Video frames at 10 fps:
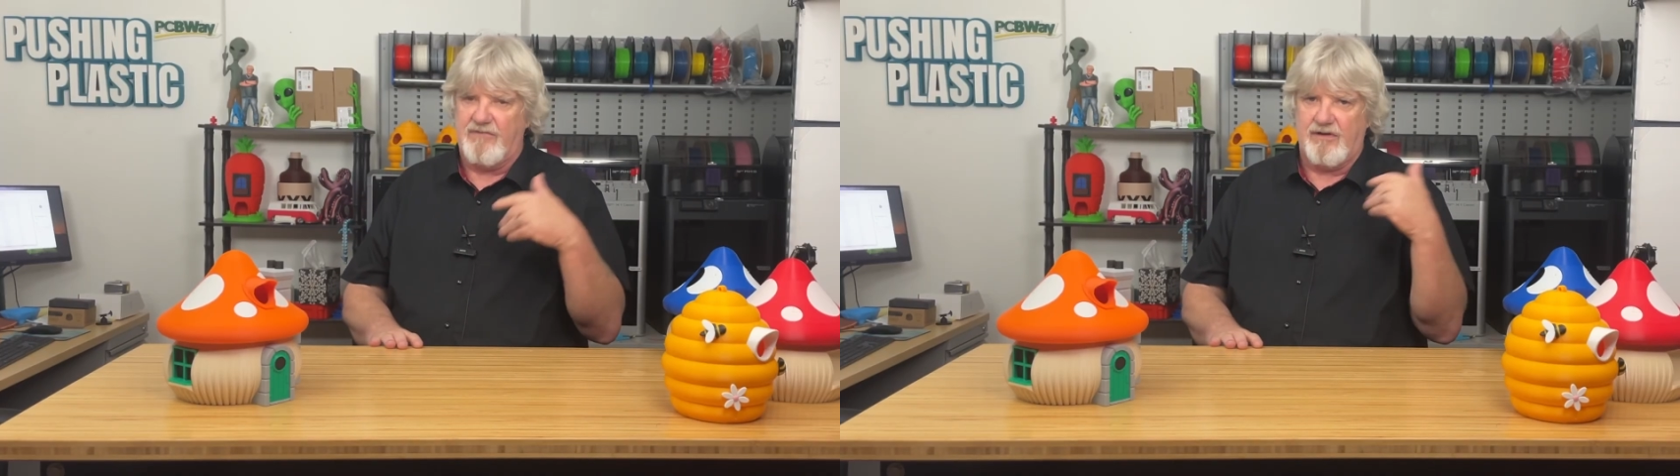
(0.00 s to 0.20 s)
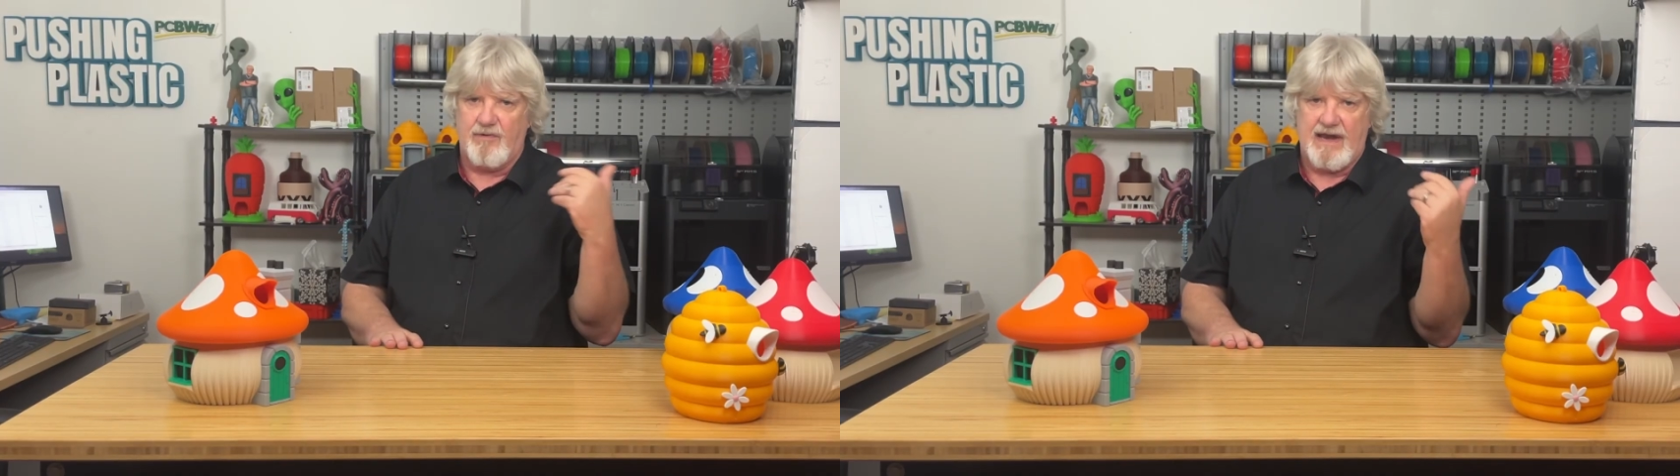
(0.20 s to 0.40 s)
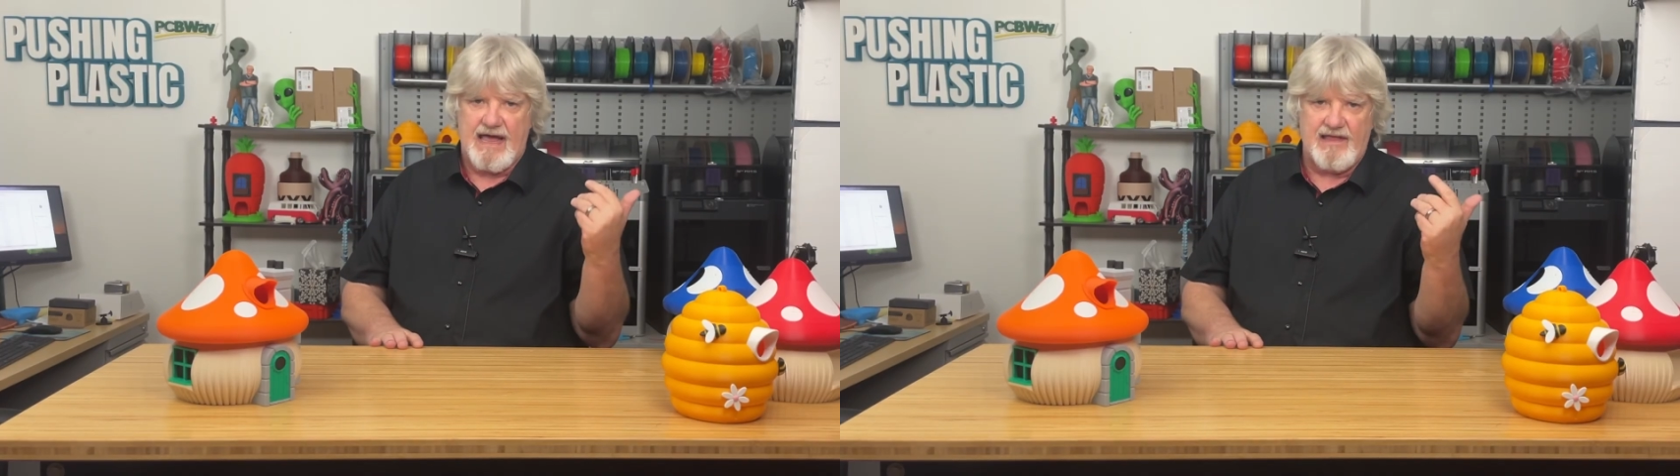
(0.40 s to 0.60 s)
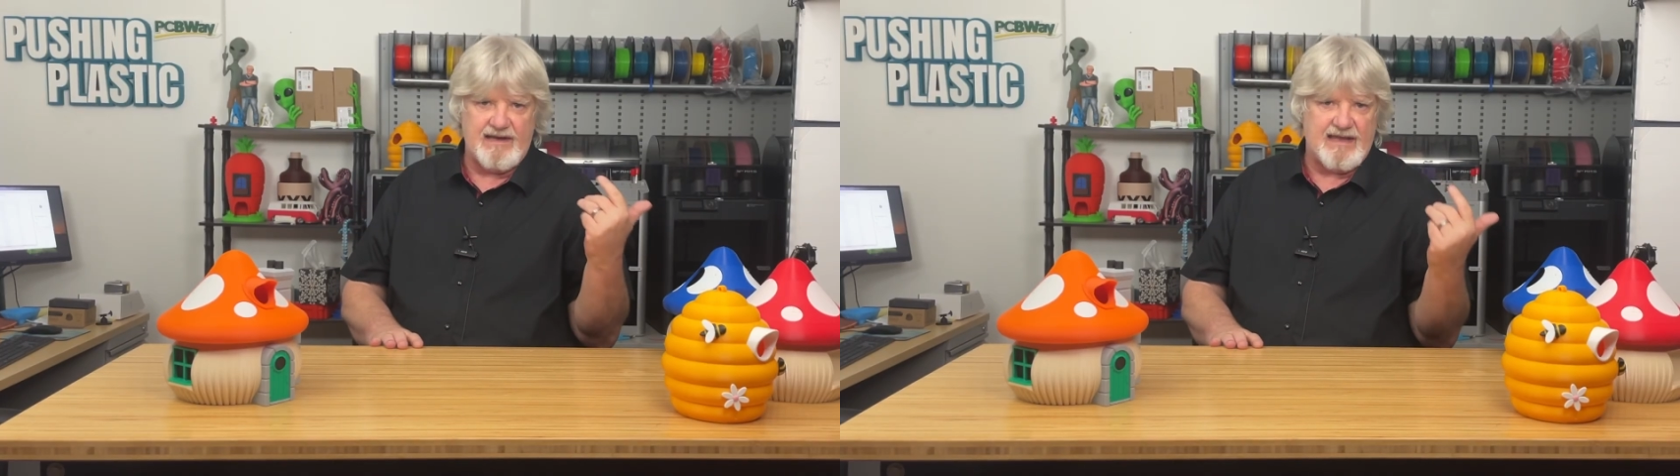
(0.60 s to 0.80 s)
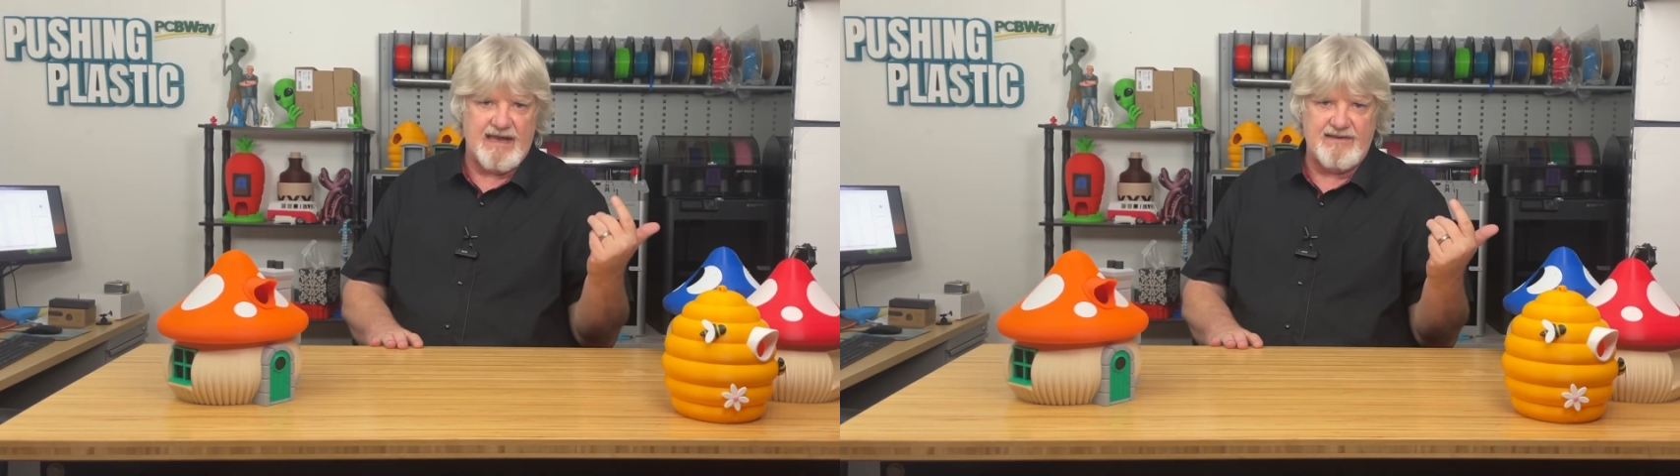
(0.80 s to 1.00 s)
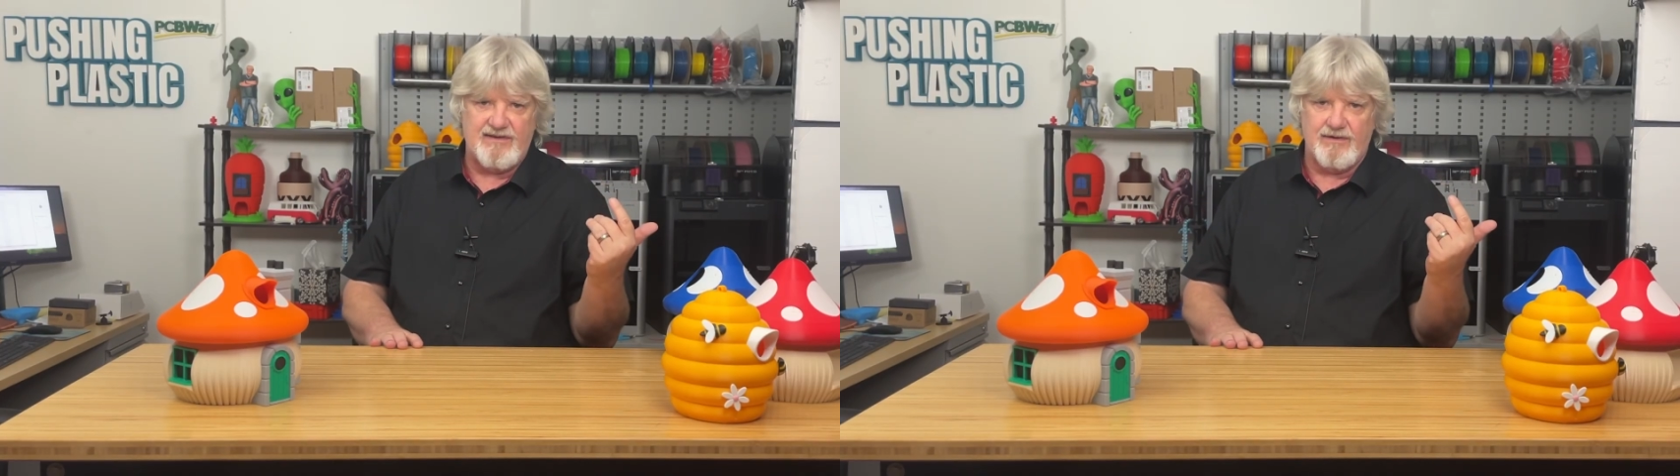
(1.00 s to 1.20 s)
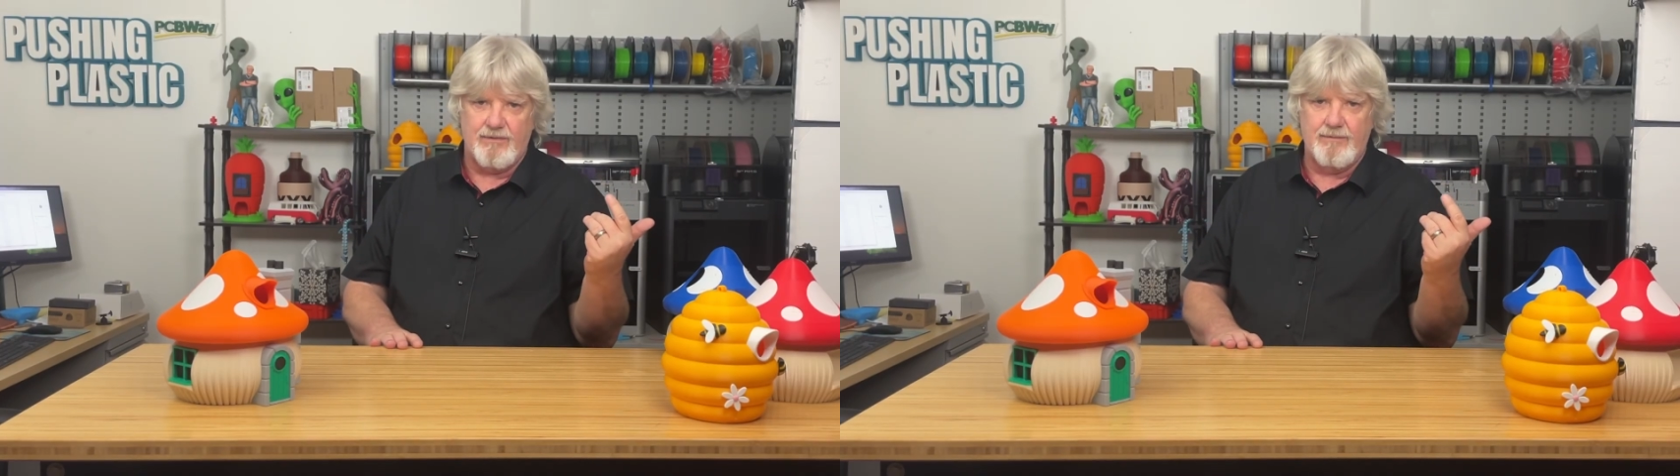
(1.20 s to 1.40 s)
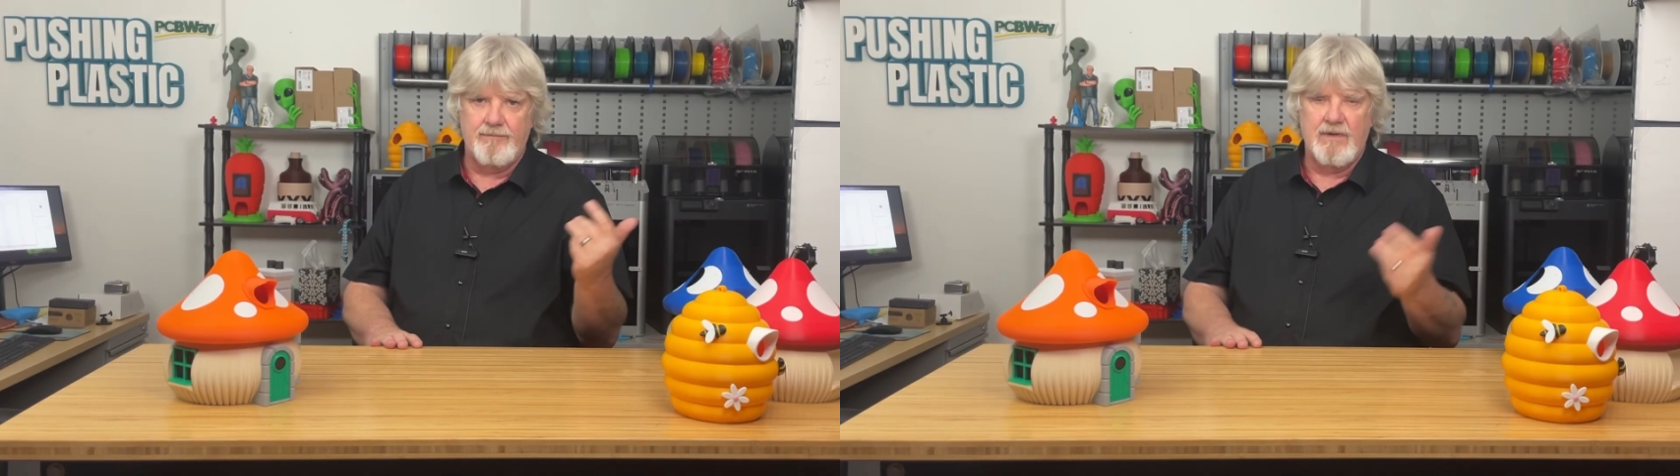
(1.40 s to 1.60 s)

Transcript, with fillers: the Creality K2,